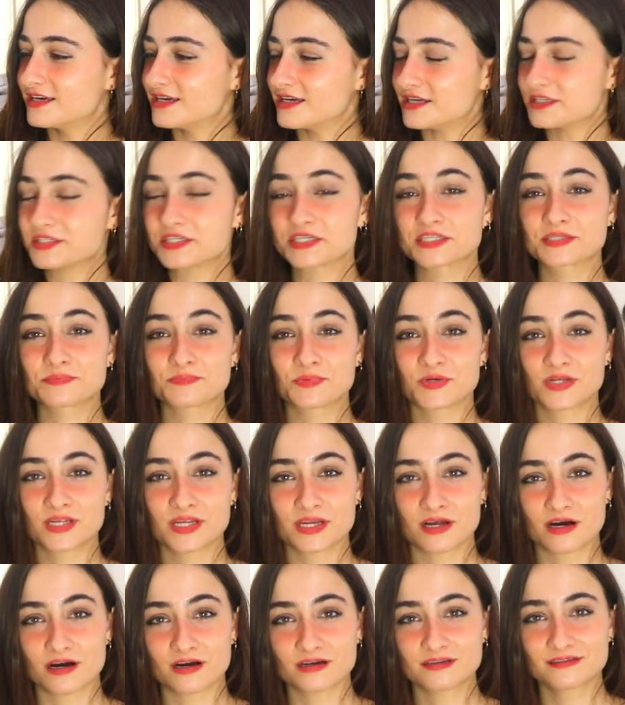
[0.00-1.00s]
And just put it
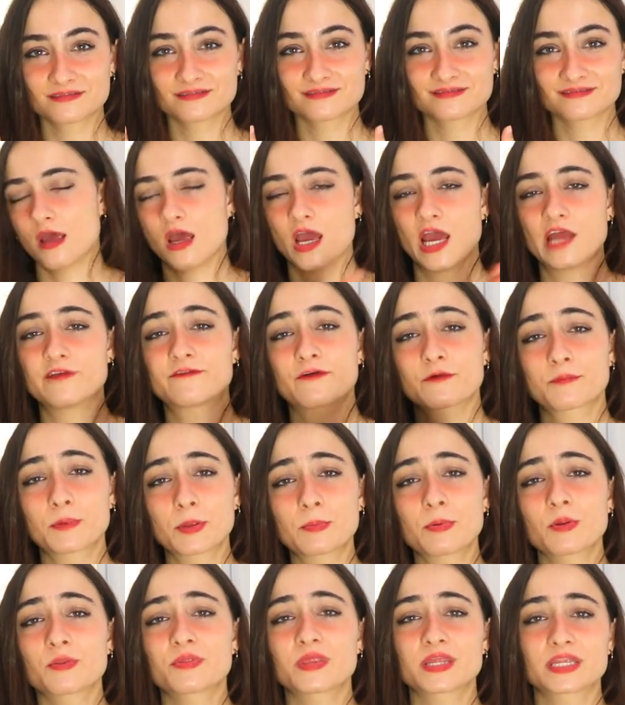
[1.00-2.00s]
on. And for
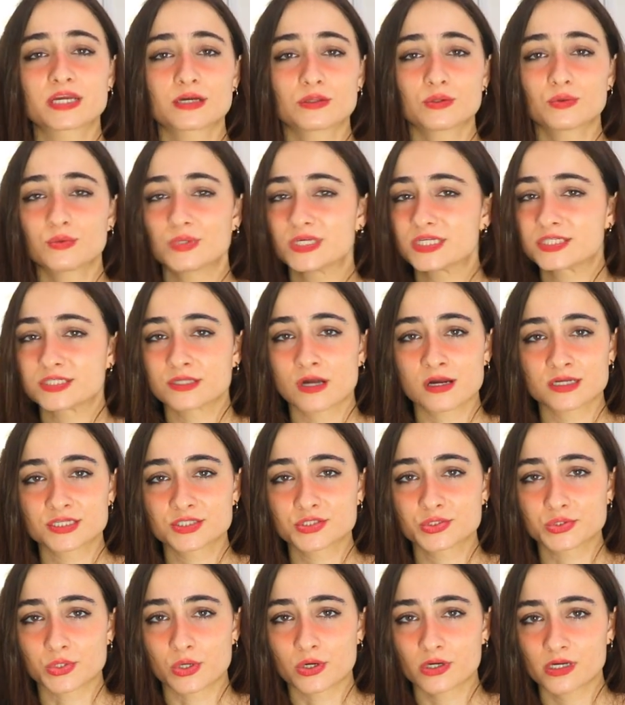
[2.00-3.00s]
people that the glue is not
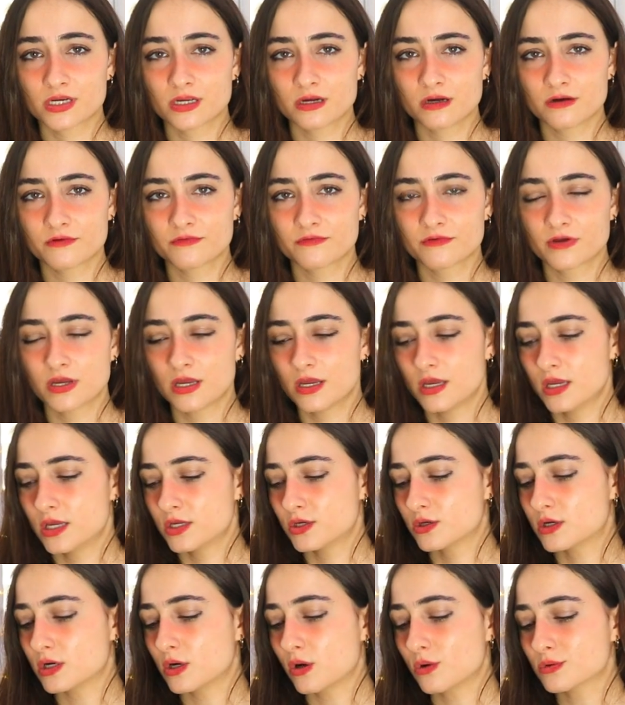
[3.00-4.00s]
strong enough,
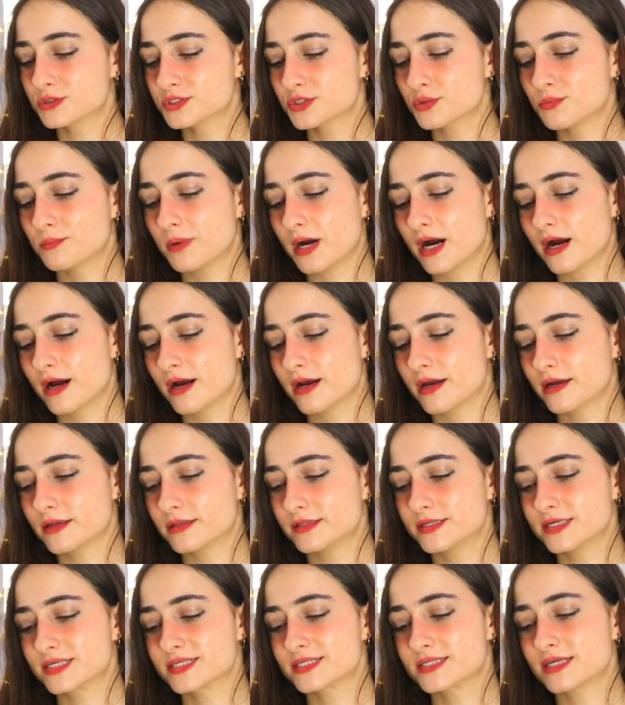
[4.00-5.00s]
you can also buy
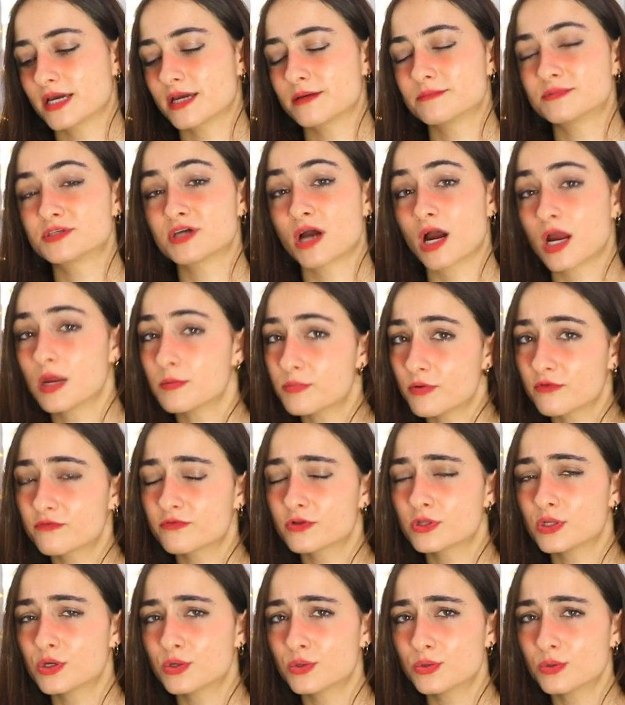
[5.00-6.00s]
the same type of
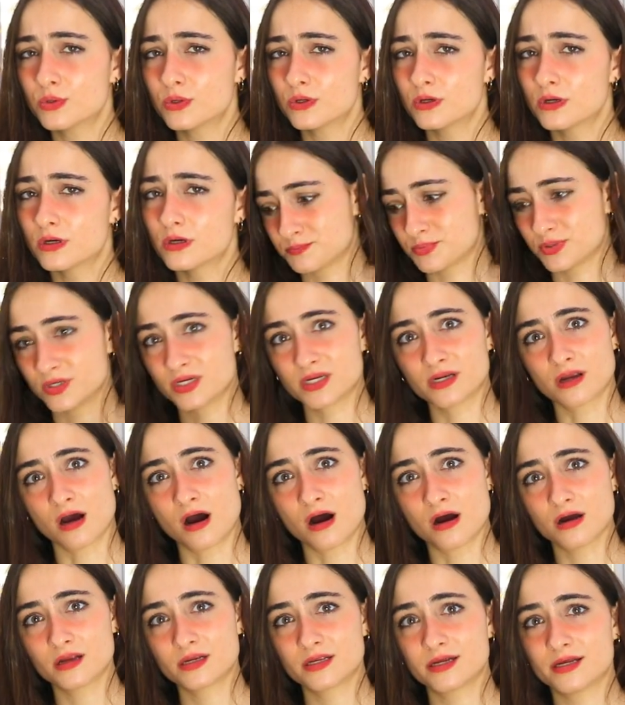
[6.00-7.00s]
glue, put it
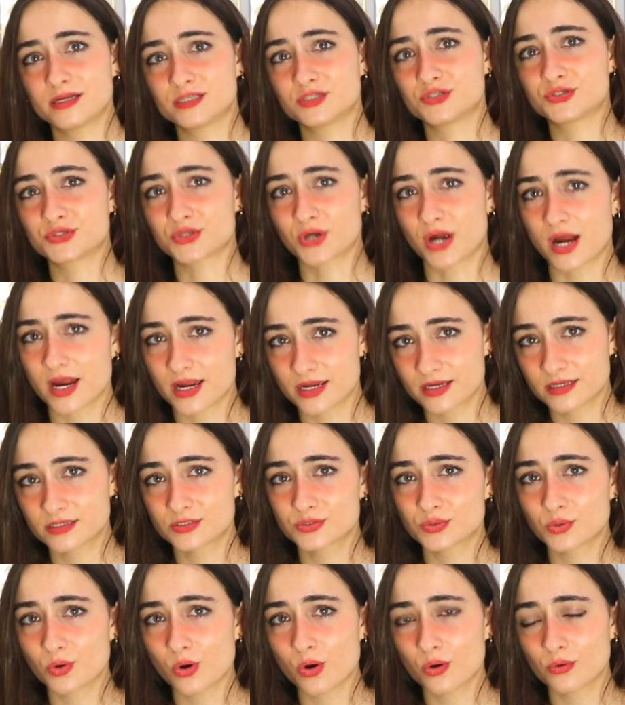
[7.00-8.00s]
on and try
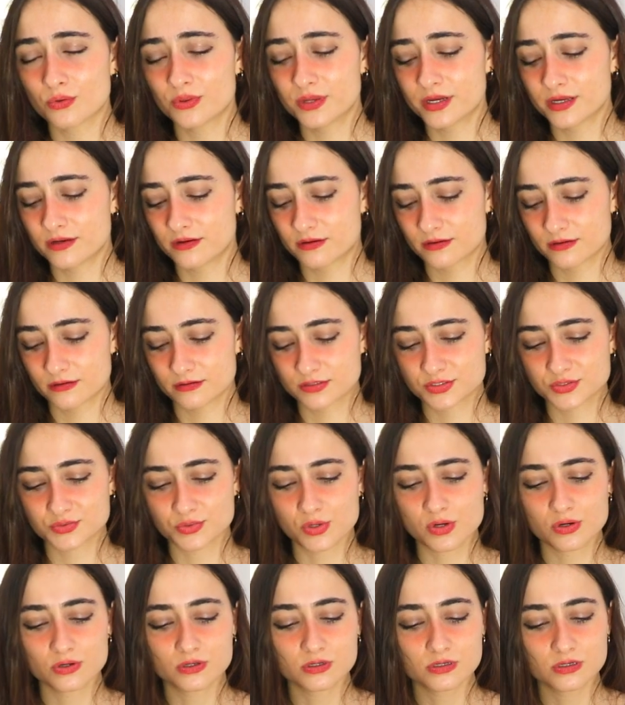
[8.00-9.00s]
to hold it
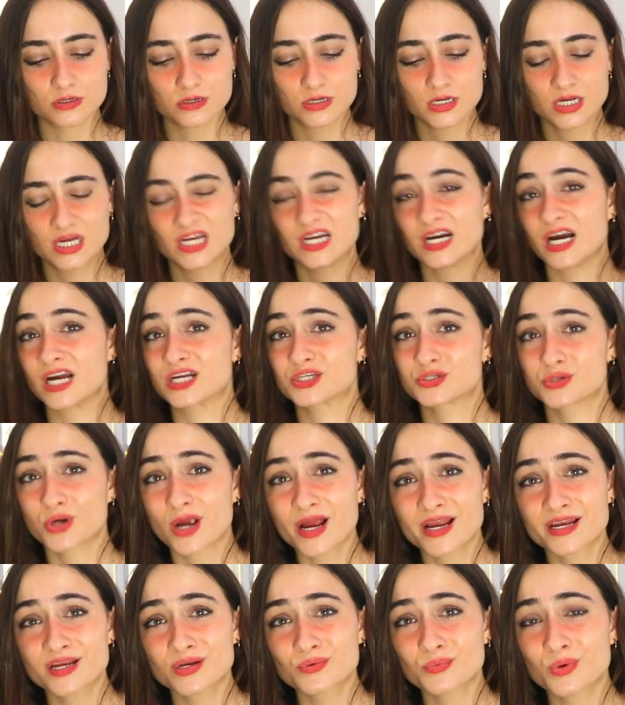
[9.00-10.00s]
stronger. I
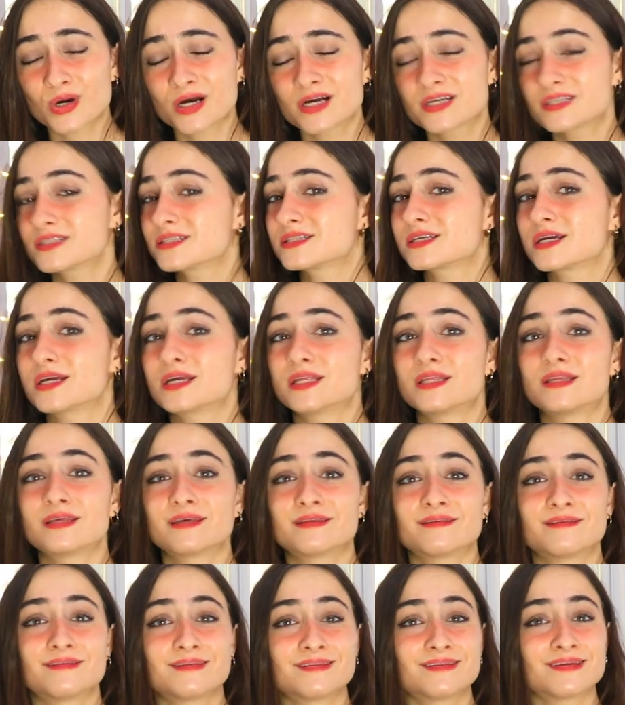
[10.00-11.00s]
tried it once, it
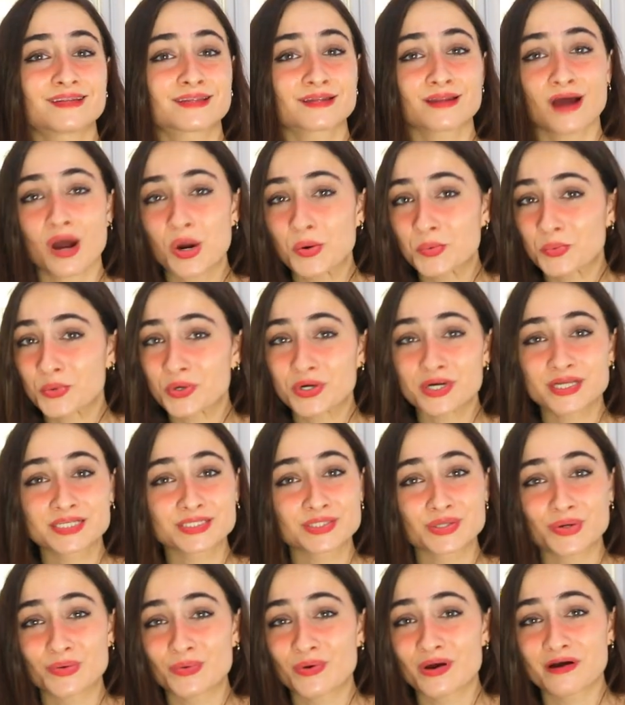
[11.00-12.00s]
did not work
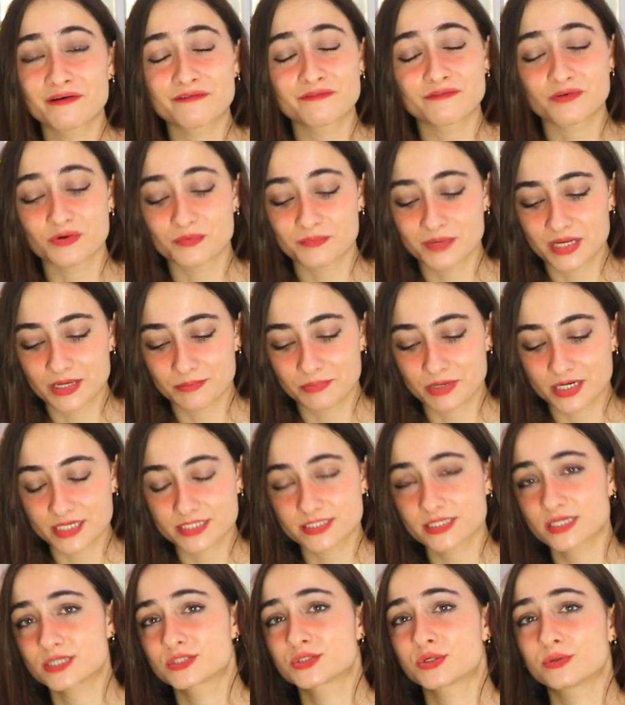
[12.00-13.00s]
so well for me, but
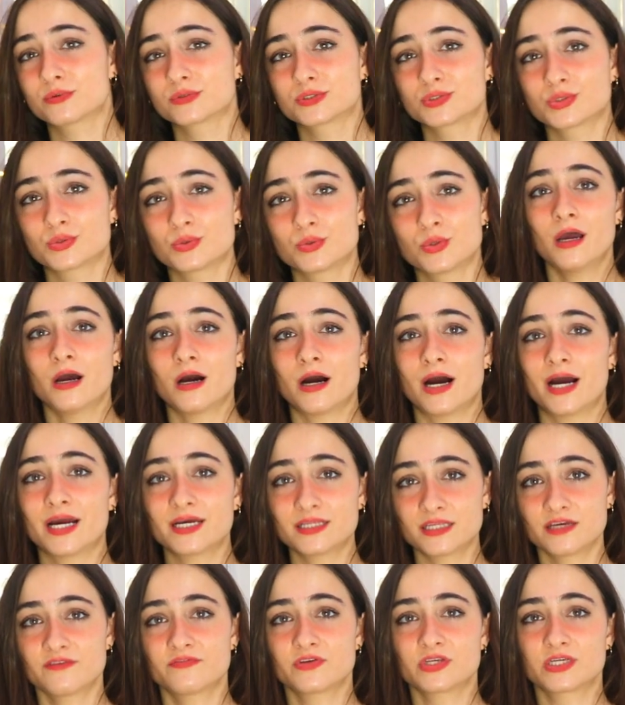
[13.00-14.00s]
as I told you, I
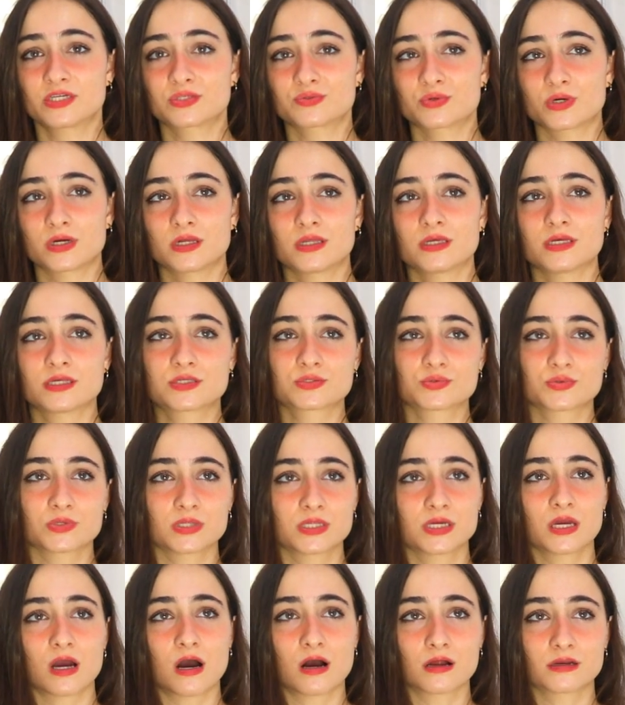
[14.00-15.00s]
live in Israel, it's
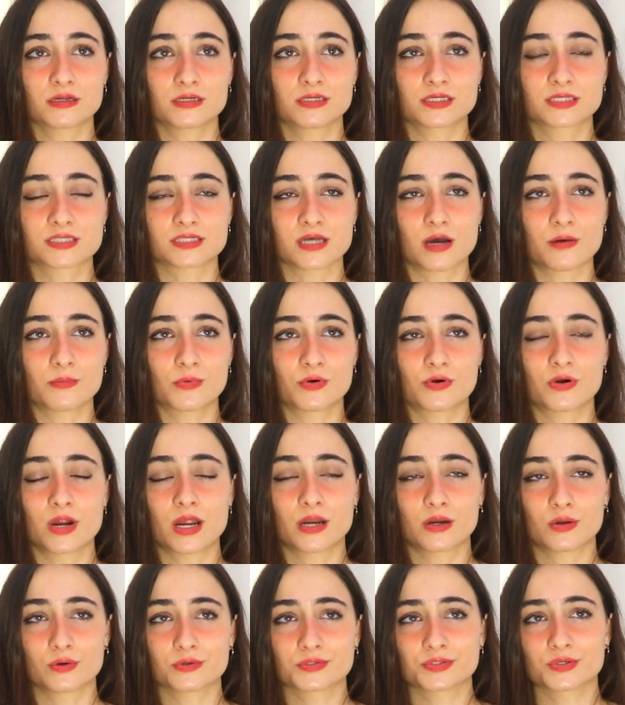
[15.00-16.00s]
really hot in the summer,
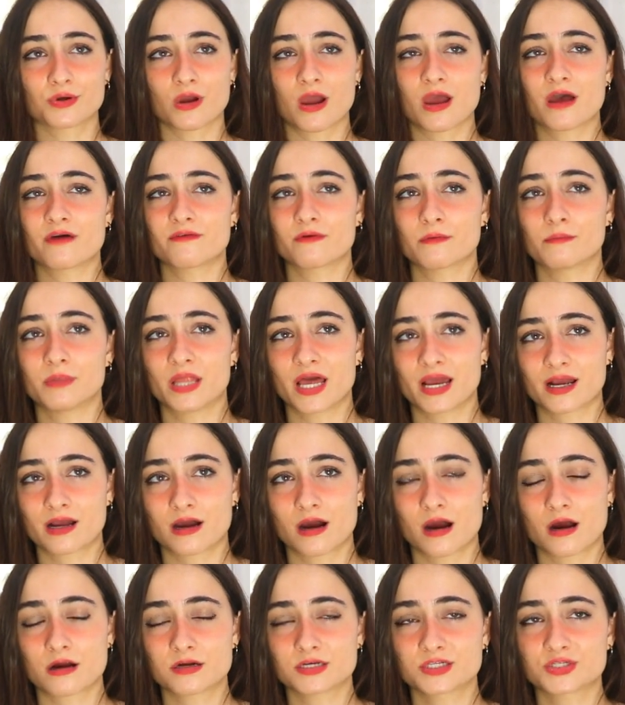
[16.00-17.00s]
and also I have a black
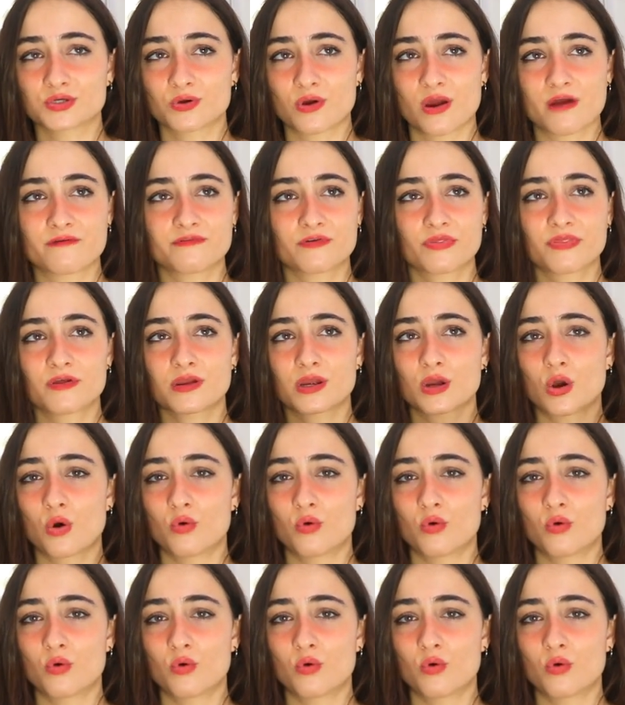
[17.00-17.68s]
car, so everything